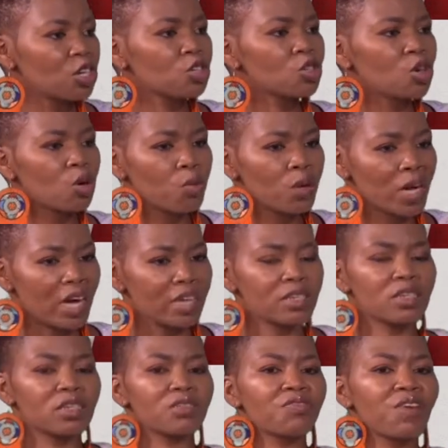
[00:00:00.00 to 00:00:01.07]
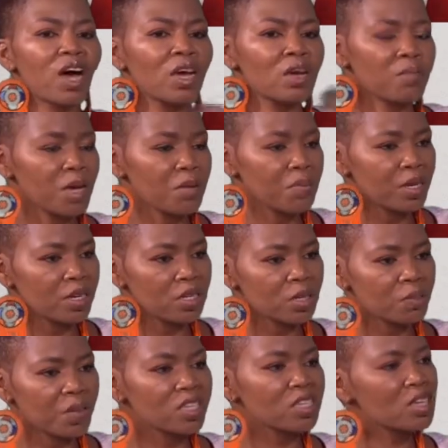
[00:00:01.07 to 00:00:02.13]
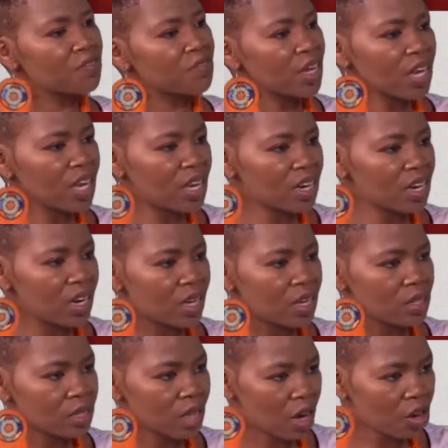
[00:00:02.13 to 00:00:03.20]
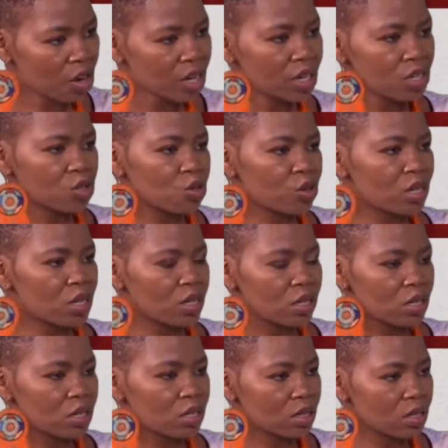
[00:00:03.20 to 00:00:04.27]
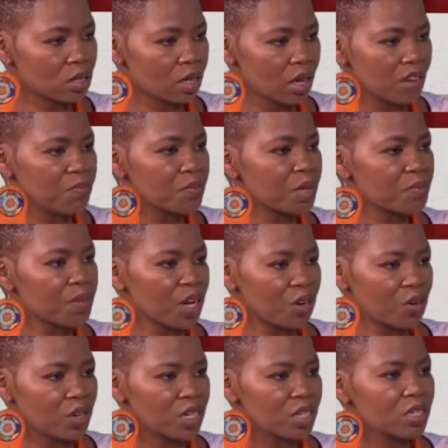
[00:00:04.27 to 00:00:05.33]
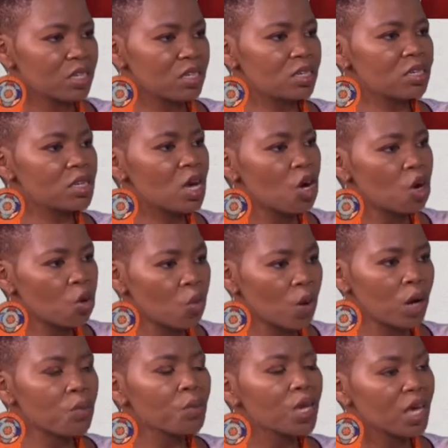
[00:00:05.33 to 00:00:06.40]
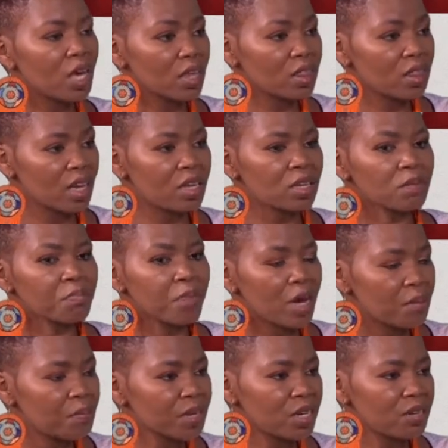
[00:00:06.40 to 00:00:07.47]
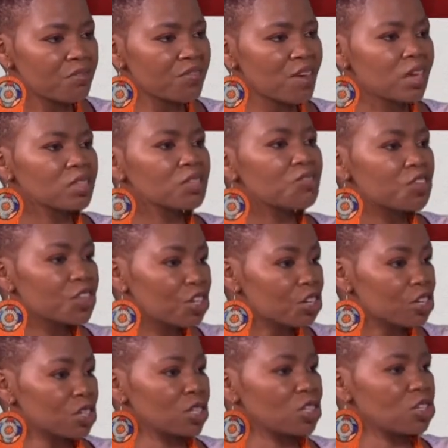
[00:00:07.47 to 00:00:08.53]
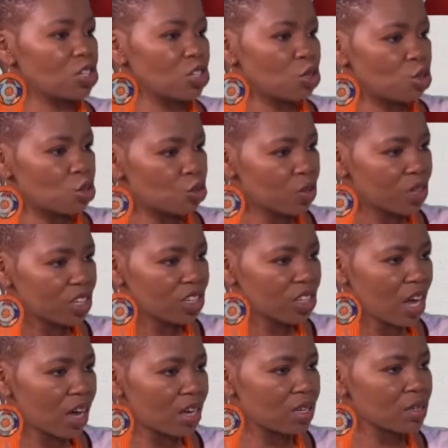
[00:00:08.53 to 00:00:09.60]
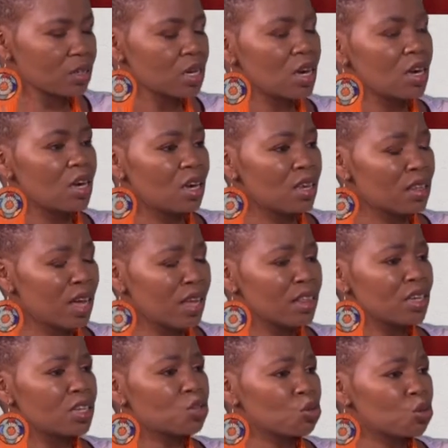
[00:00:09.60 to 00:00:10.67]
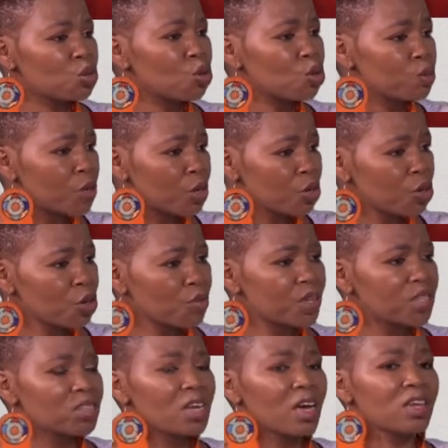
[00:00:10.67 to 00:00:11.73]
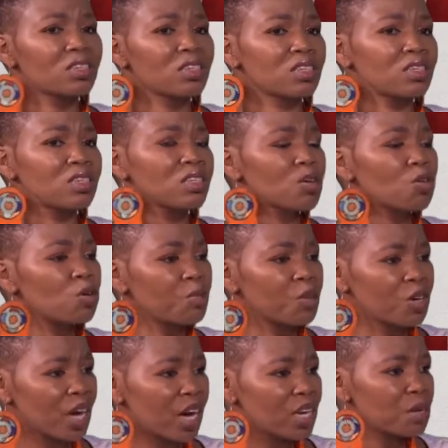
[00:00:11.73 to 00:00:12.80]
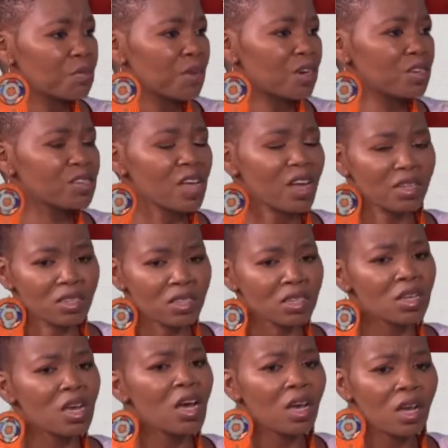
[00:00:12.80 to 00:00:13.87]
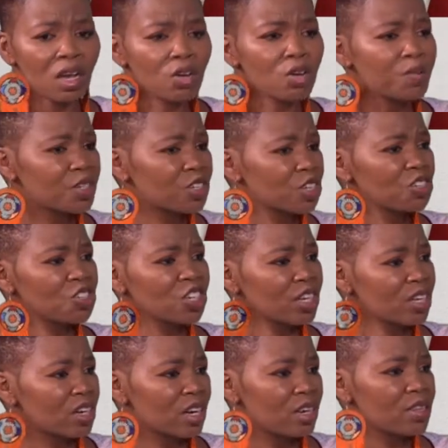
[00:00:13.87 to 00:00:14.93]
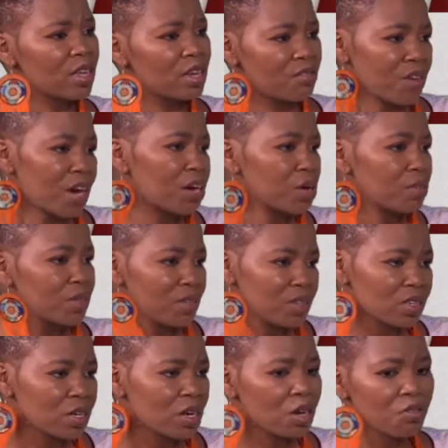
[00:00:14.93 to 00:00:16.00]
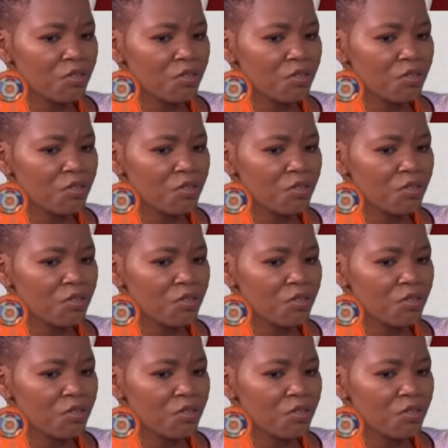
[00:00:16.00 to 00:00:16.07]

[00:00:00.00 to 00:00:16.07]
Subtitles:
So we'll identify maybe specific areas according to the government priorities, where we can then pump in funds for the researchers to do the science that they do. It could be on human sciences, it could be on animal sciences, it could be just general the environment.